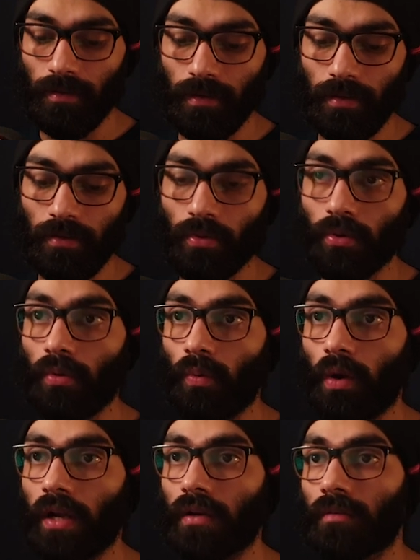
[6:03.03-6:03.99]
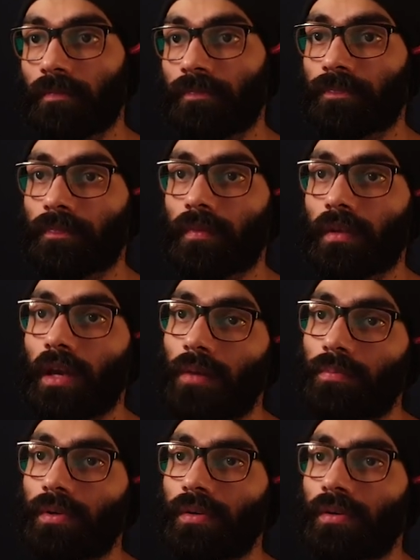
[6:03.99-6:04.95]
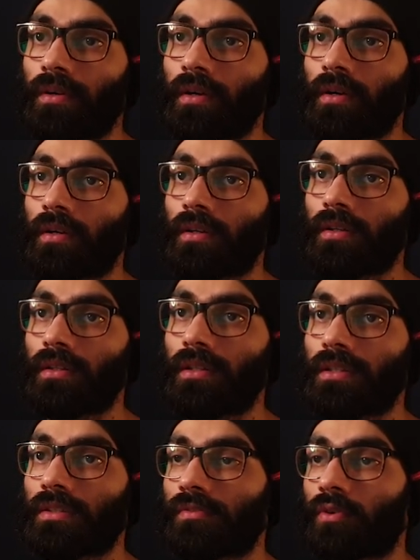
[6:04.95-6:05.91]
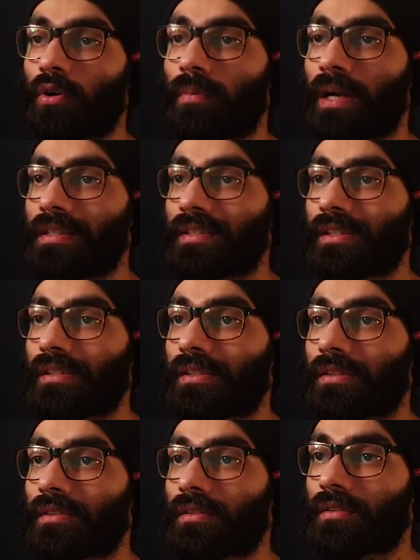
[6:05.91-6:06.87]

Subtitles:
control 1 happened. This format cells